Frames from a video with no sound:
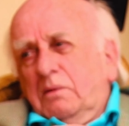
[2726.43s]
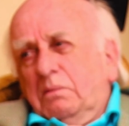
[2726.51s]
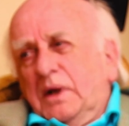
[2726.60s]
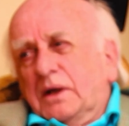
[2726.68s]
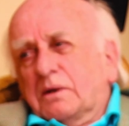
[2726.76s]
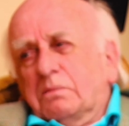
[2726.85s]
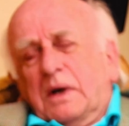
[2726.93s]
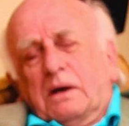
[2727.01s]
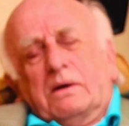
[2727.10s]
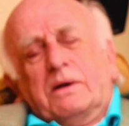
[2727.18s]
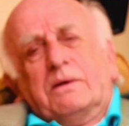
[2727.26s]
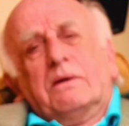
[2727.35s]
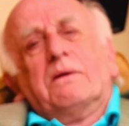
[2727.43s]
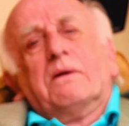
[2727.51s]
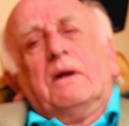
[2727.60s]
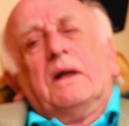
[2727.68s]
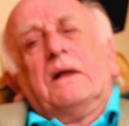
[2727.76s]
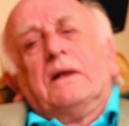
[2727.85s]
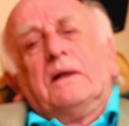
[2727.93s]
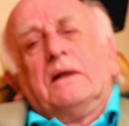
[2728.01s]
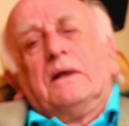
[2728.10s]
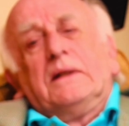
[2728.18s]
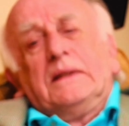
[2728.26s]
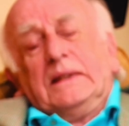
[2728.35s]
mixed marriages.
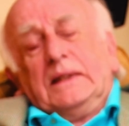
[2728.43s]
And